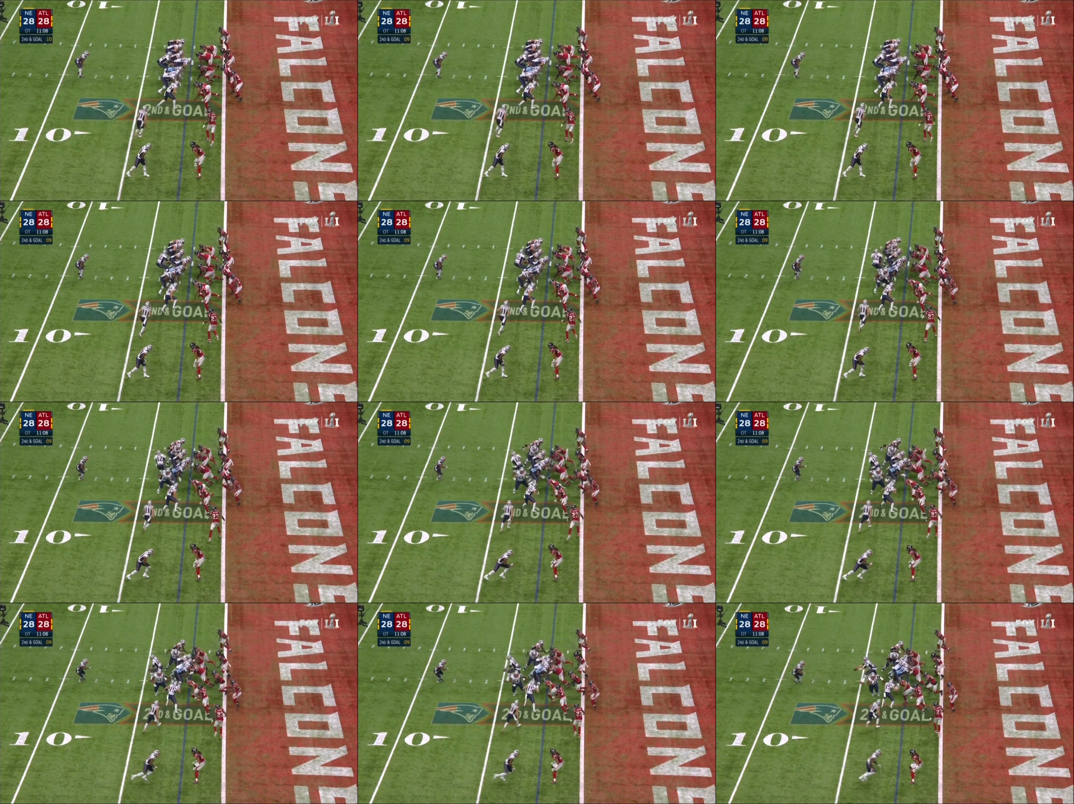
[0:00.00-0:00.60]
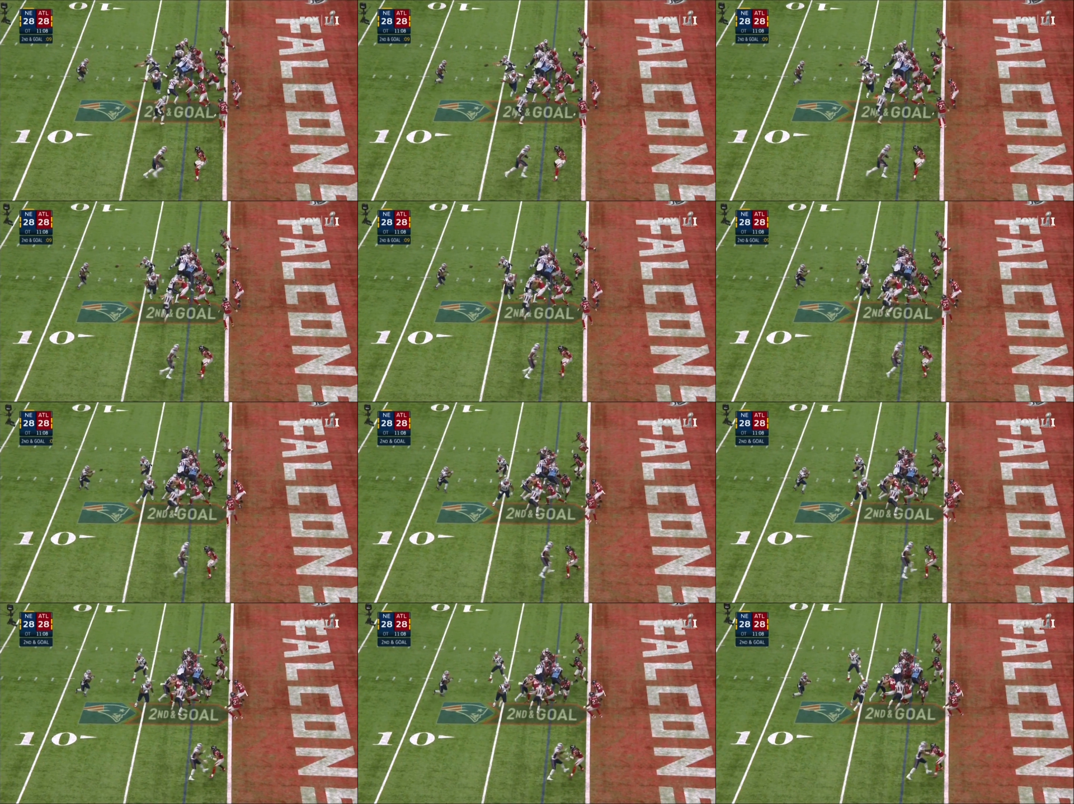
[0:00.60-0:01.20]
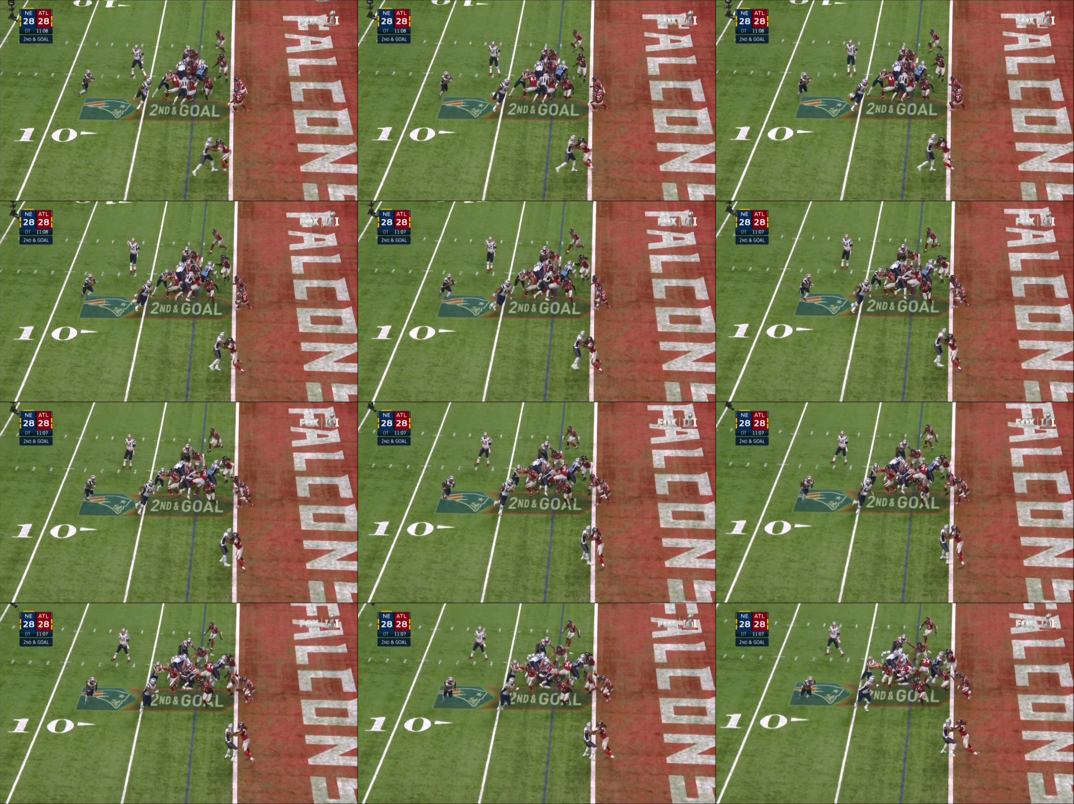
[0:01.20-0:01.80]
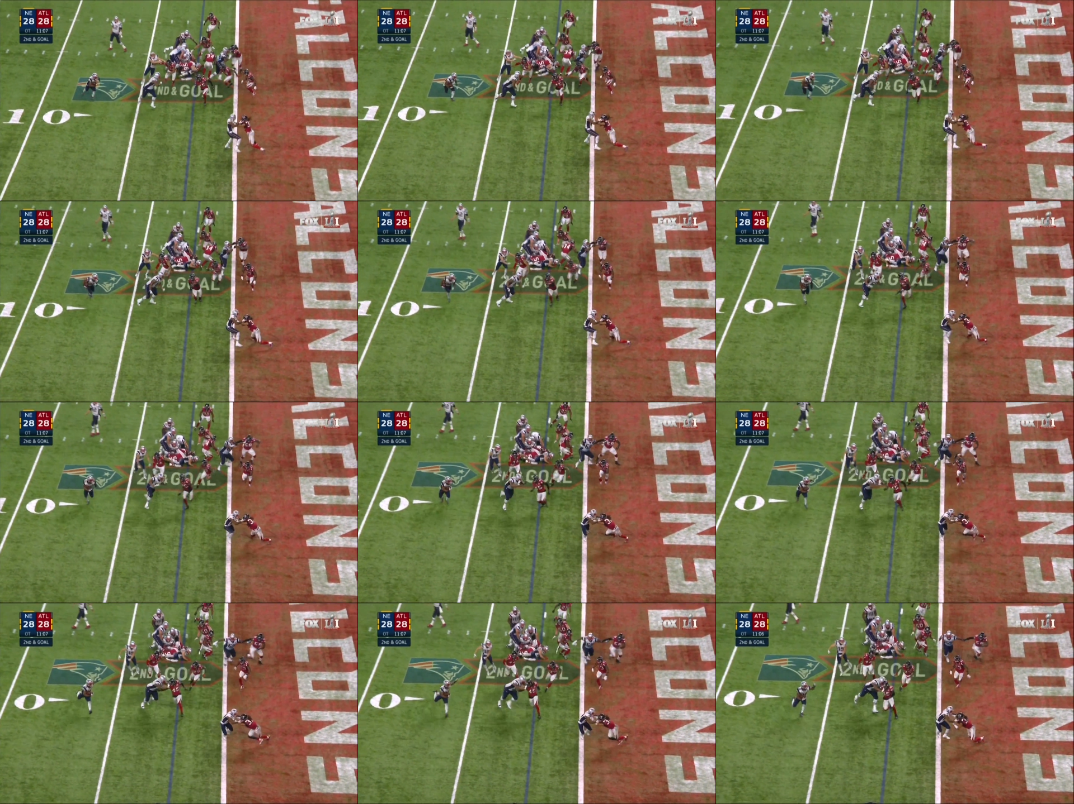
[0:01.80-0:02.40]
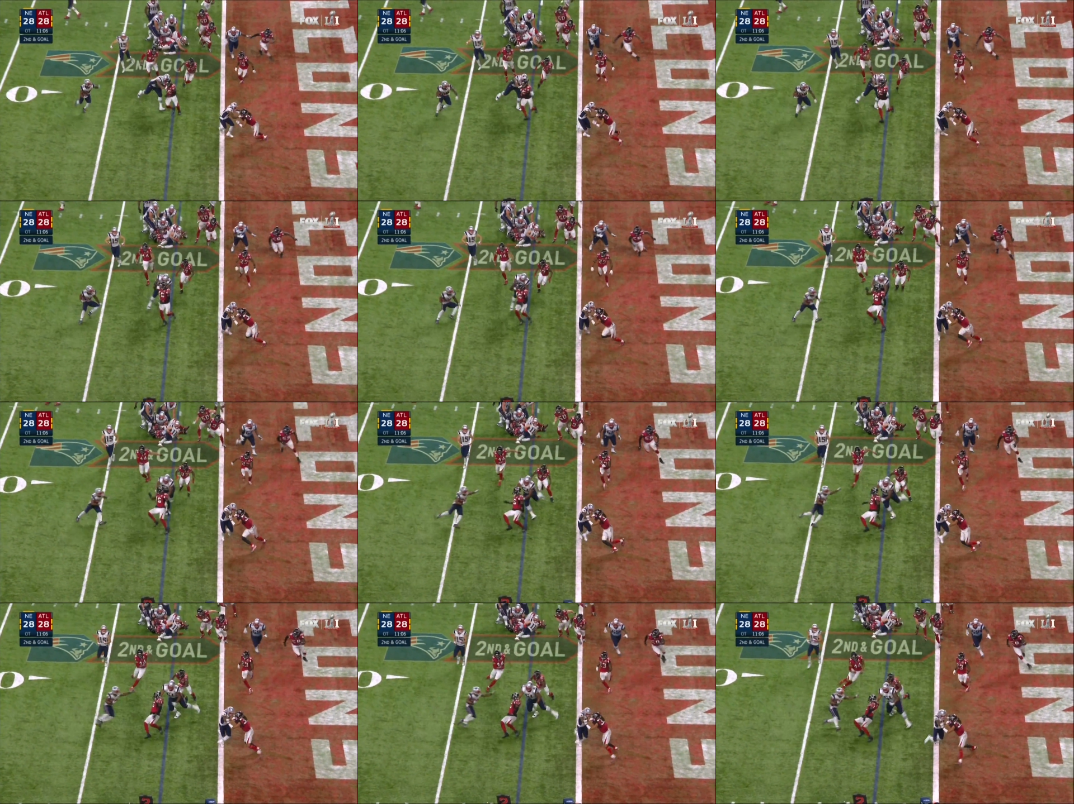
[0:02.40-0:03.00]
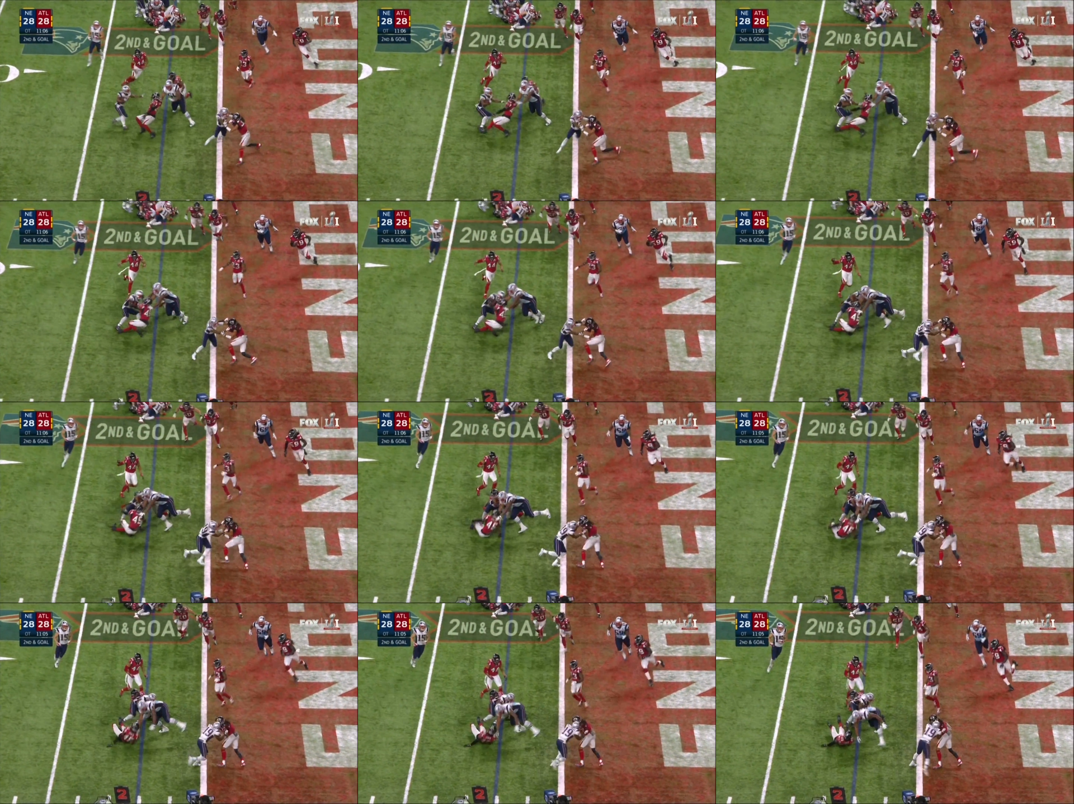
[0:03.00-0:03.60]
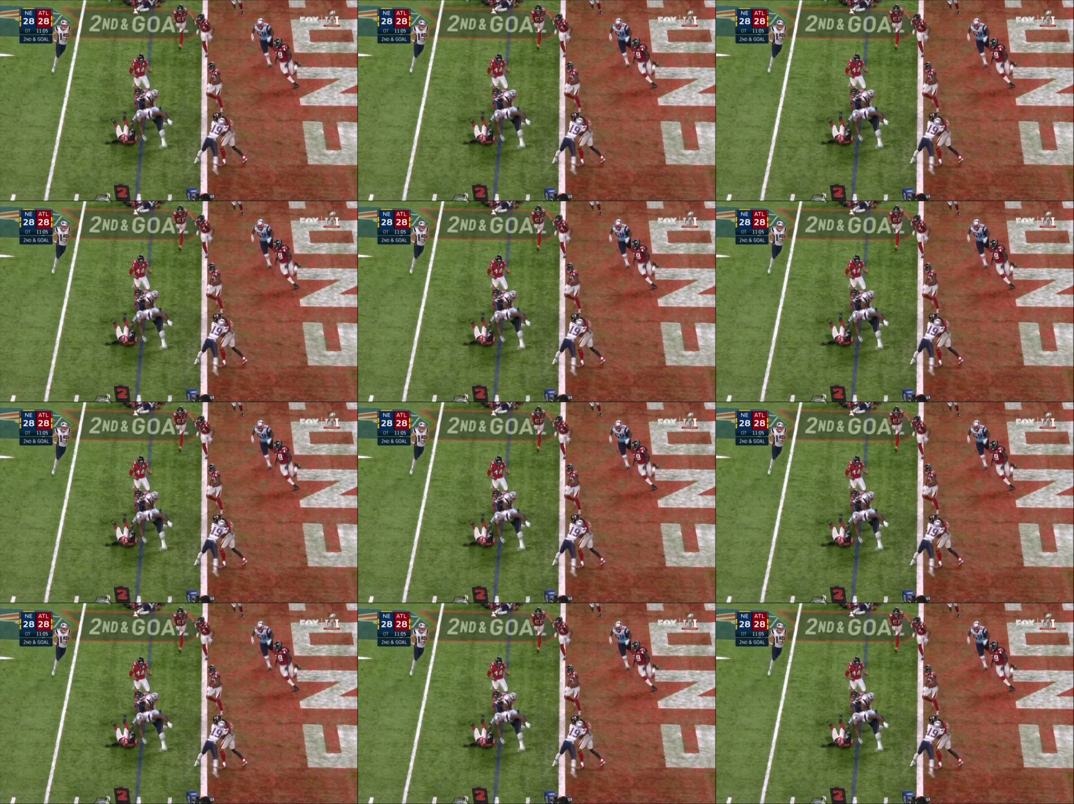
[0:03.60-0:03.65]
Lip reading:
No face is visible, so there are no lips to read.